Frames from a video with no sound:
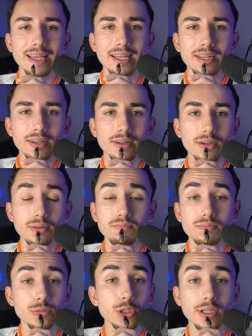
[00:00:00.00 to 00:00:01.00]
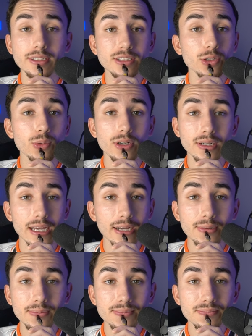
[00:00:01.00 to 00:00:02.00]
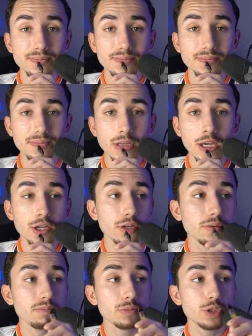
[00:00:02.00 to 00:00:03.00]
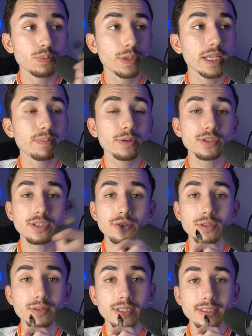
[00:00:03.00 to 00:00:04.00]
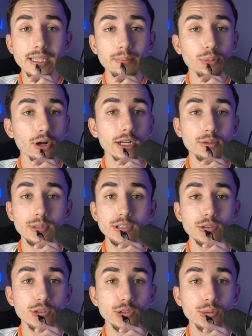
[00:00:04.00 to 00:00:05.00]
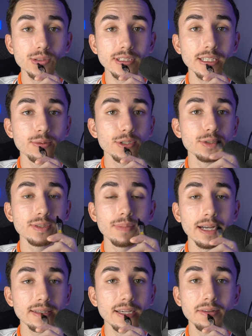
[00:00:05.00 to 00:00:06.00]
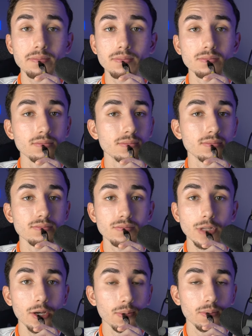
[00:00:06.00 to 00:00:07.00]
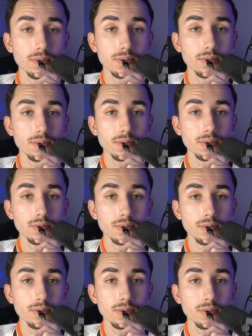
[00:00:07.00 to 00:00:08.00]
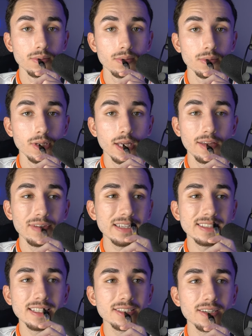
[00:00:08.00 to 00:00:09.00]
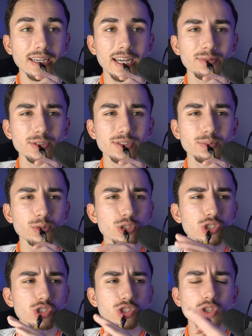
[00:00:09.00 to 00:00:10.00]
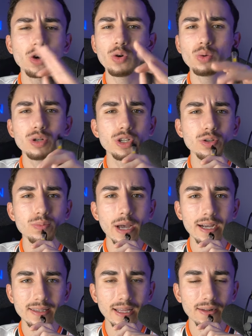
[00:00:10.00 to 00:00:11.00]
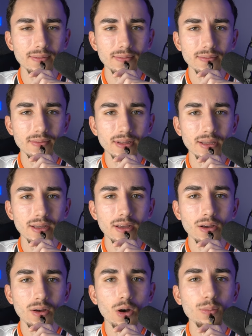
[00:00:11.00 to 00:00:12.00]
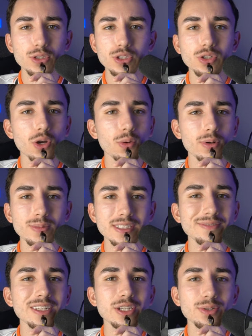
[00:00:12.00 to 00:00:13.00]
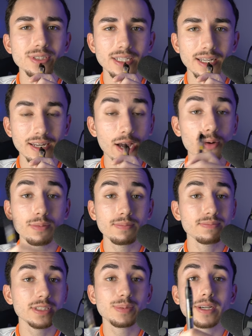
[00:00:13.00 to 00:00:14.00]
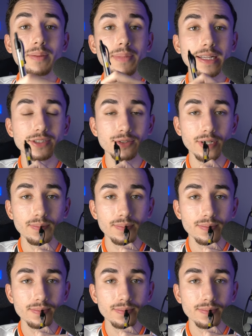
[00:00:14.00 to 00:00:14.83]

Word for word: then, do they still work now? Do people still use the same product research tools that they were using back then? No. In fact, TikTok ads were so new back then. Almost no one was even using it. Now it's become mainstream.